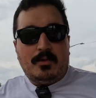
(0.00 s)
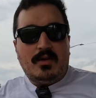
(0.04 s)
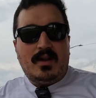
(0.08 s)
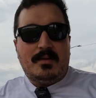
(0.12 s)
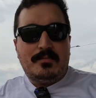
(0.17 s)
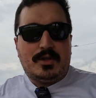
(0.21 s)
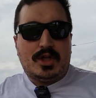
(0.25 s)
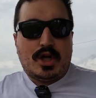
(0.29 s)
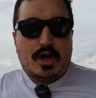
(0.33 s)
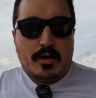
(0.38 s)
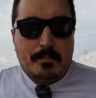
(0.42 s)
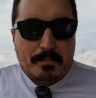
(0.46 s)
I'm
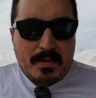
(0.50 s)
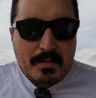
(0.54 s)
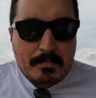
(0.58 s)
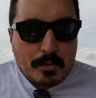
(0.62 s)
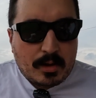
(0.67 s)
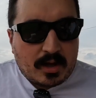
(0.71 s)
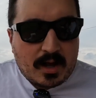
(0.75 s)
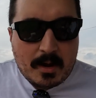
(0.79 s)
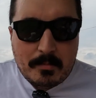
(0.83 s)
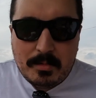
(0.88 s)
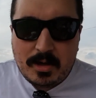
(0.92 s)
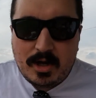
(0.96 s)
sure people
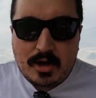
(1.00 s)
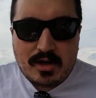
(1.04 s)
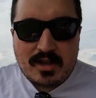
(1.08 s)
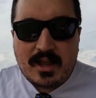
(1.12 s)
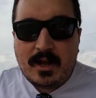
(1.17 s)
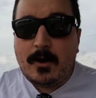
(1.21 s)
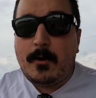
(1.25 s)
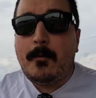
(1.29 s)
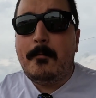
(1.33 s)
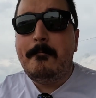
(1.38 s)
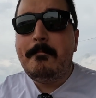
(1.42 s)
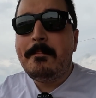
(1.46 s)
come here and they
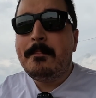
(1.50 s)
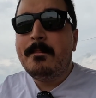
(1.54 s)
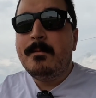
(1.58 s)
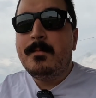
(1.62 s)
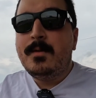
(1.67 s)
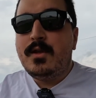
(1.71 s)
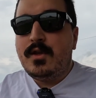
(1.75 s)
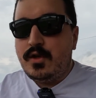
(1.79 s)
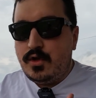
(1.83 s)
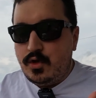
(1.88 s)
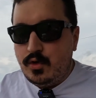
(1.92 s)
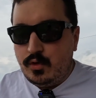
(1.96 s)
don't
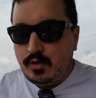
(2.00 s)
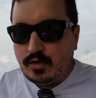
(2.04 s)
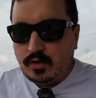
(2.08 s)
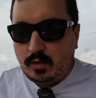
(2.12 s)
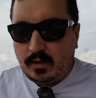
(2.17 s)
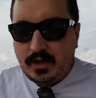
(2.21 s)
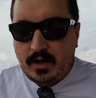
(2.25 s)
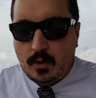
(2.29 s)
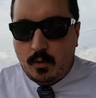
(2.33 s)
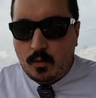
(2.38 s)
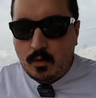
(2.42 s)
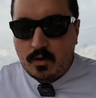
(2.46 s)

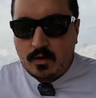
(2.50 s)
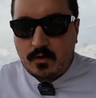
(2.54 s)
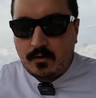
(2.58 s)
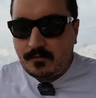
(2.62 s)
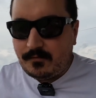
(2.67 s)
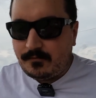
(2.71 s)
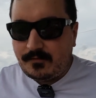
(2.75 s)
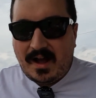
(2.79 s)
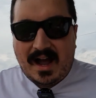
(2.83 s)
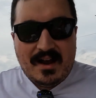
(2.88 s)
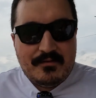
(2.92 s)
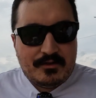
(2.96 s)
usually order
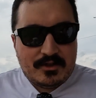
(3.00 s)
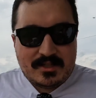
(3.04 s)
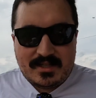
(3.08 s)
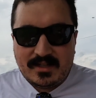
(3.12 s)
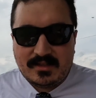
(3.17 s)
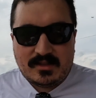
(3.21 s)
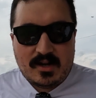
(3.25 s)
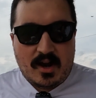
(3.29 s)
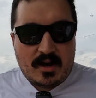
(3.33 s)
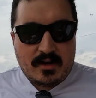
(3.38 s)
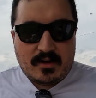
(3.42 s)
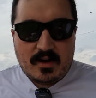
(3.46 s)
5 or
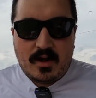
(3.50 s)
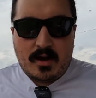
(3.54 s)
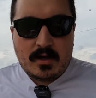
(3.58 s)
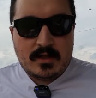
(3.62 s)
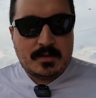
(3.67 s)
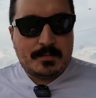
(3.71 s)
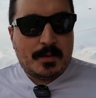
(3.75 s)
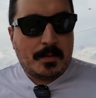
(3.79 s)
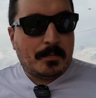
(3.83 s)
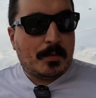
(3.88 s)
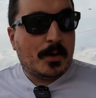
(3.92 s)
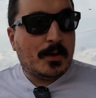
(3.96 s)
6 hot dogs
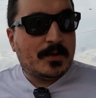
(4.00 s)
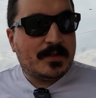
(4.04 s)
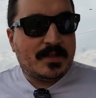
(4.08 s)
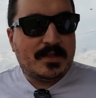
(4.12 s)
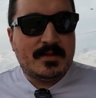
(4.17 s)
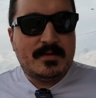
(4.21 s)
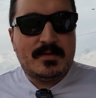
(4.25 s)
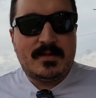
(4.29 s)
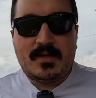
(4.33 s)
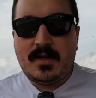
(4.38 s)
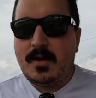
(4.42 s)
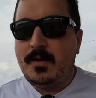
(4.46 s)
per
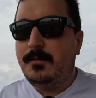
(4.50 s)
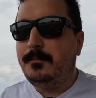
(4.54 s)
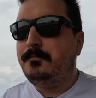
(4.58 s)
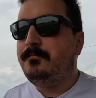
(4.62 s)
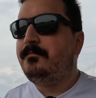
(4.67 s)
person, so,